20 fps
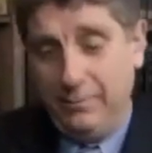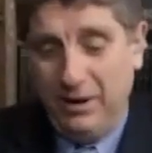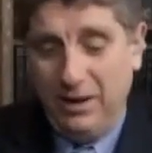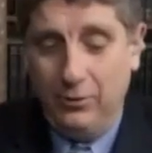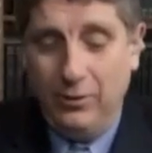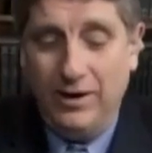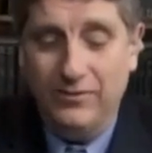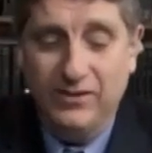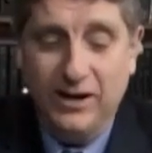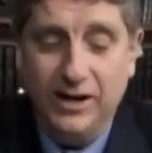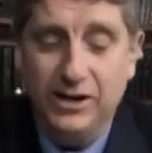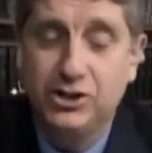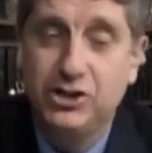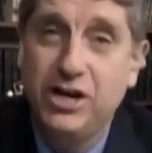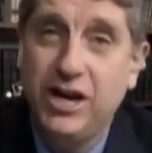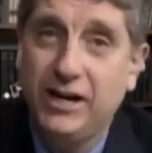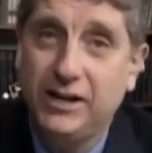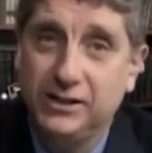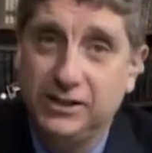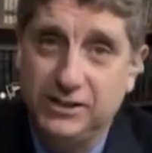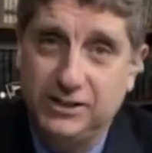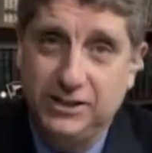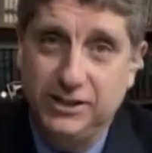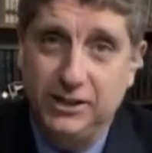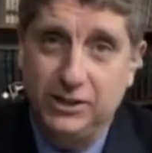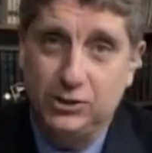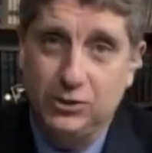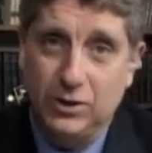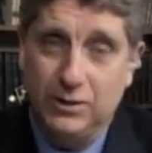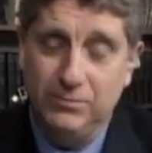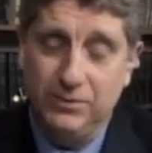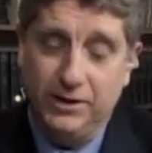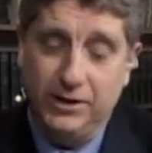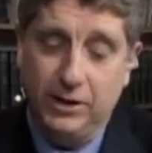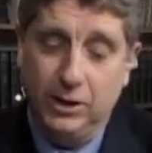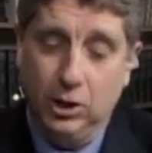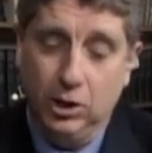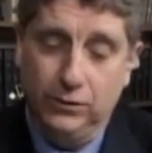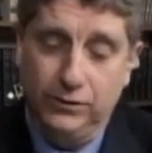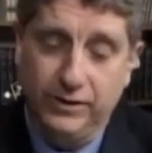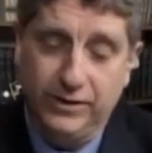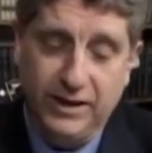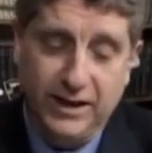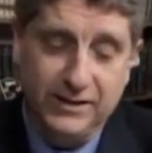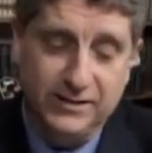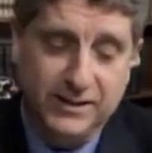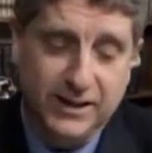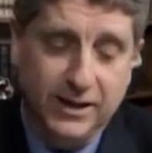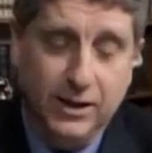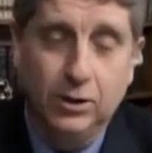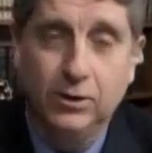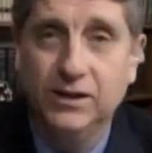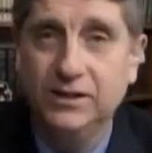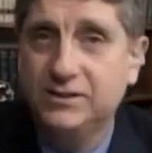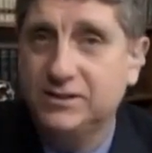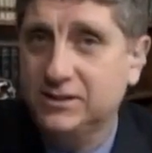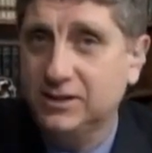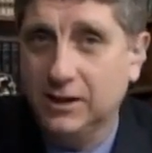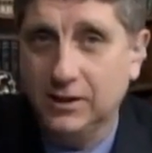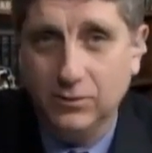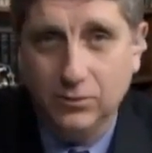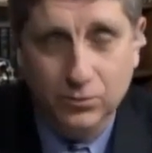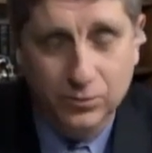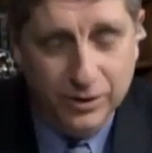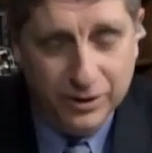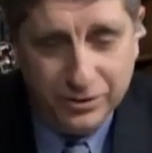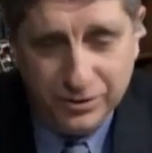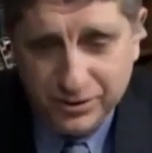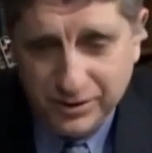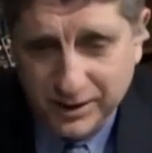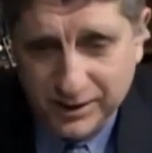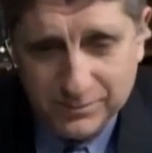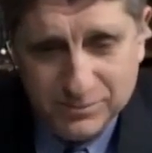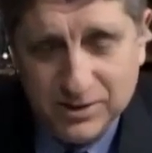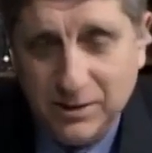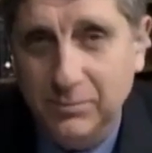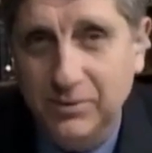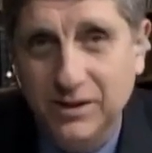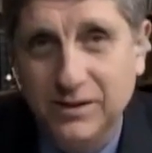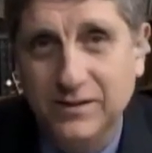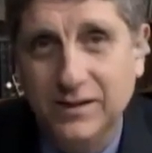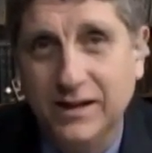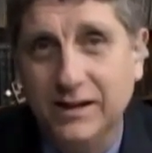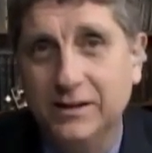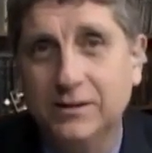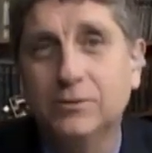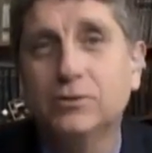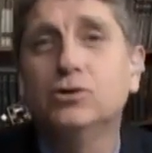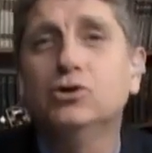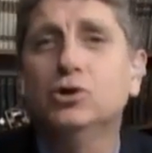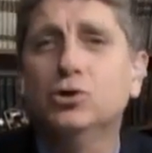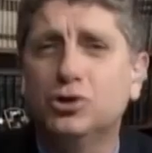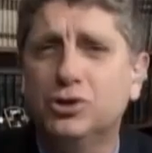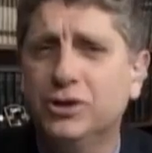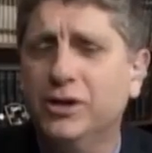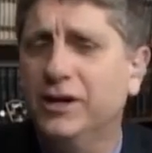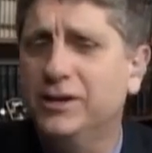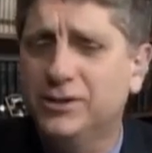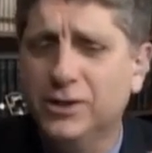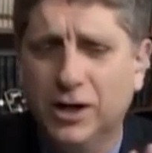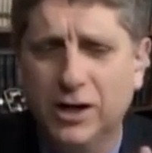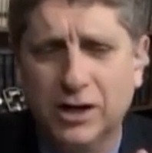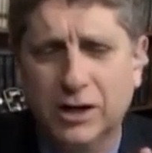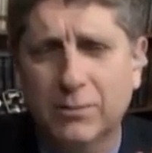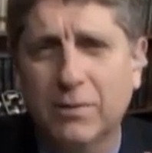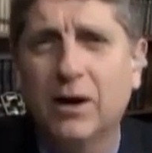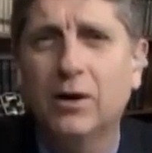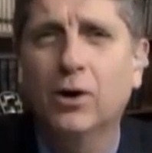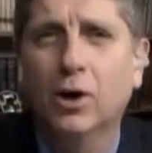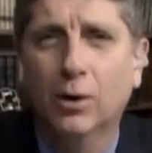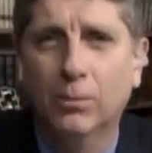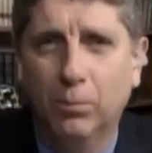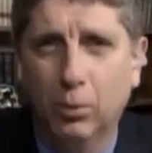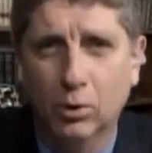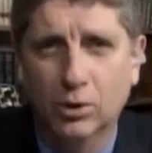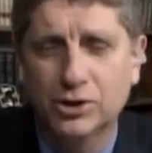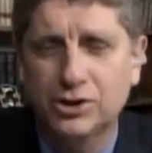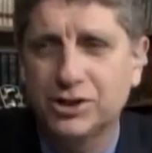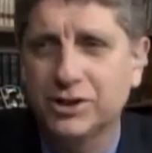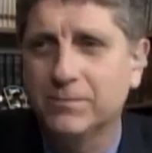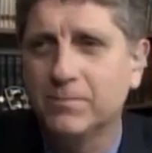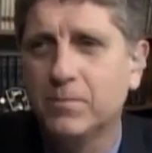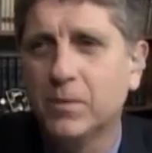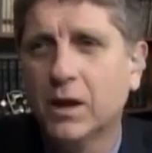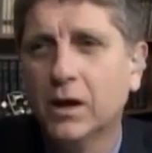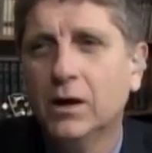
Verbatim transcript: By the way, I've got a checklist here, so I'm going to go over that as I go. Let's start with uh, something that usually I talk about abortion.